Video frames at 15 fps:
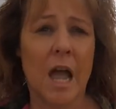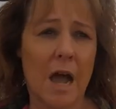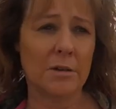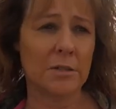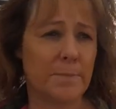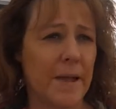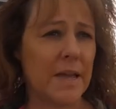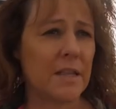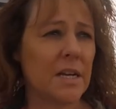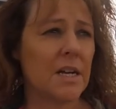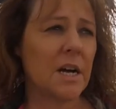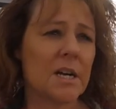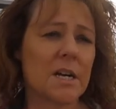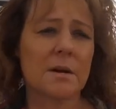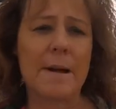I was bathing
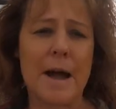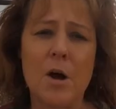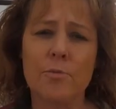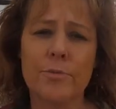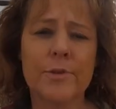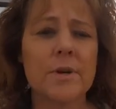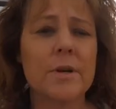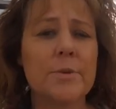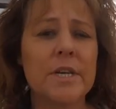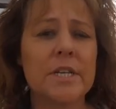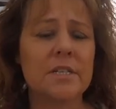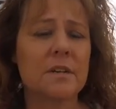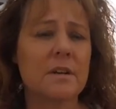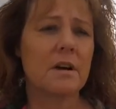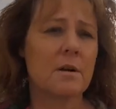Gunner about three
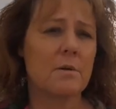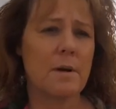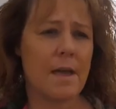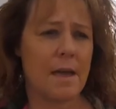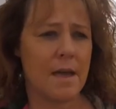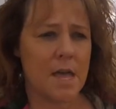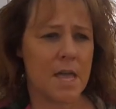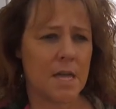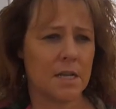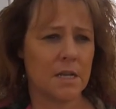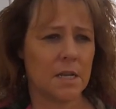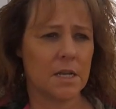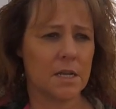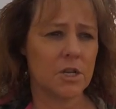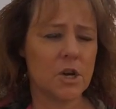weeks ago and
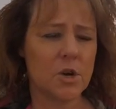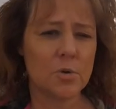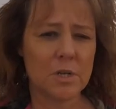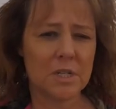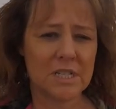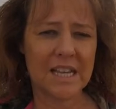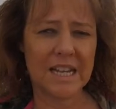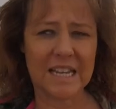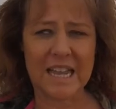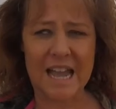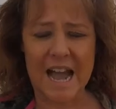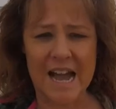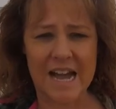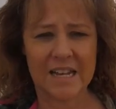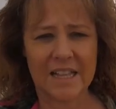noticed that he
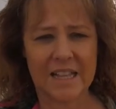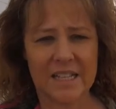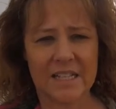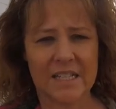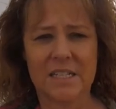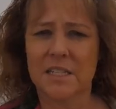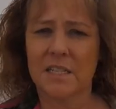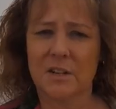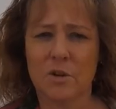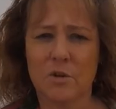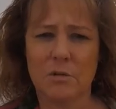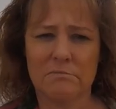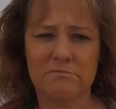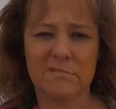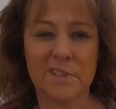had like this
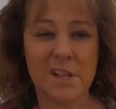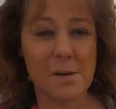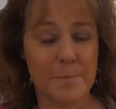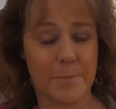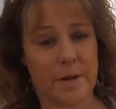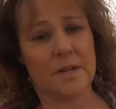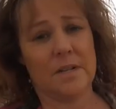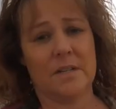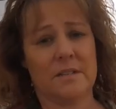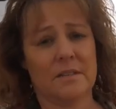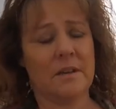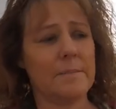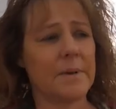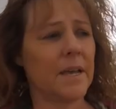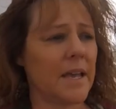little lump on his
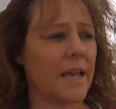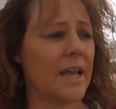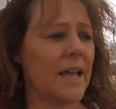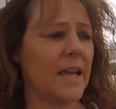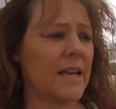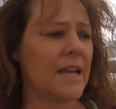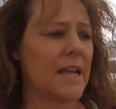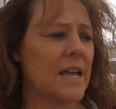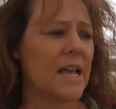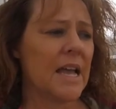stomach and